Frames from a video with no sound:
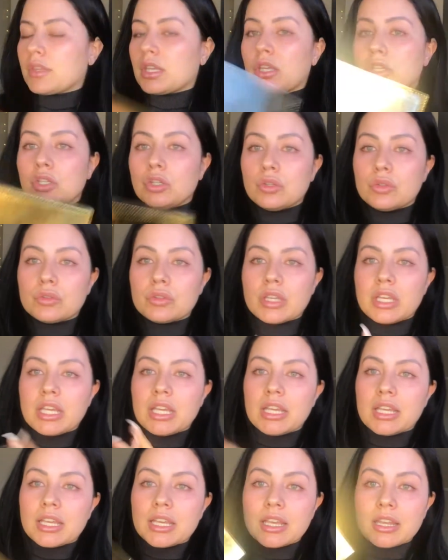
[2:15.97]

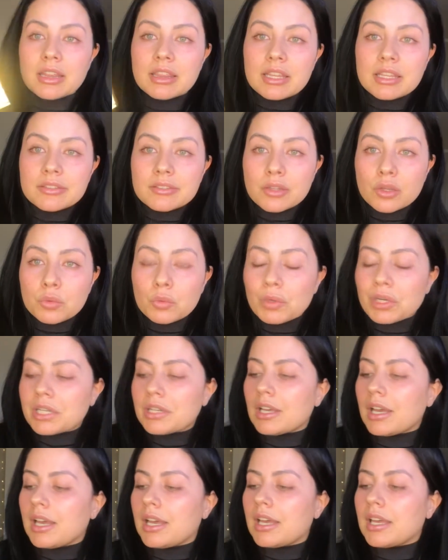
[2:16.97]
Using this on one
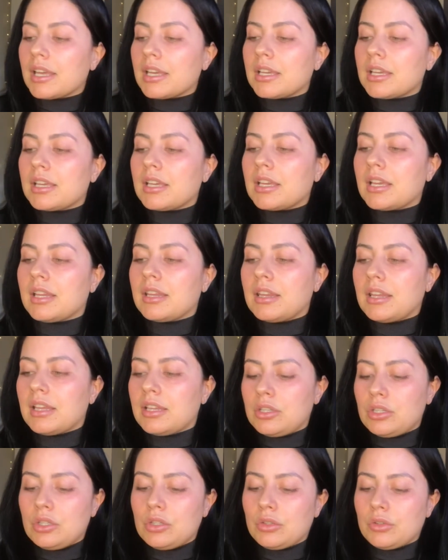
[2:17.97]
eye and then
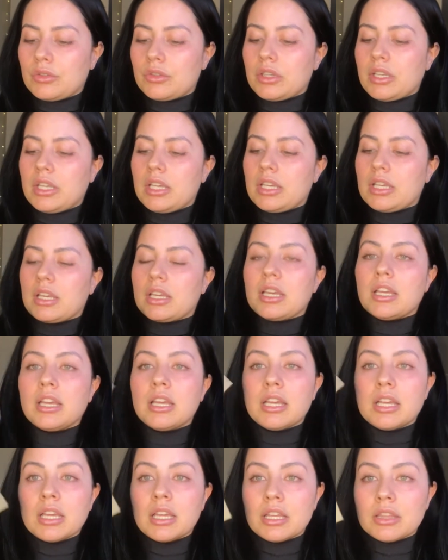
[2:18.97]
using
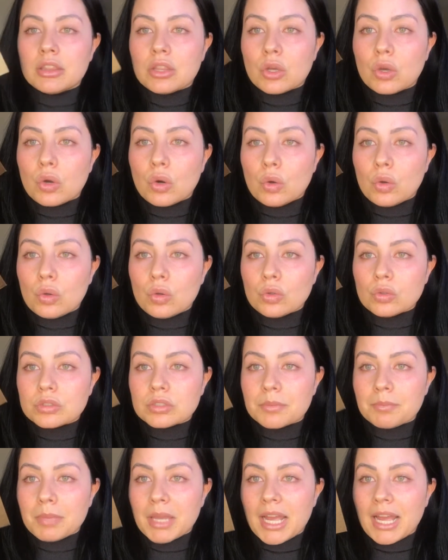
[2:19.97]
the Gold
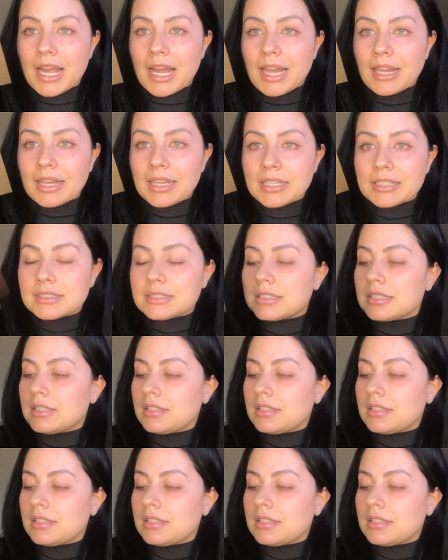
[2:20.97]
Palette.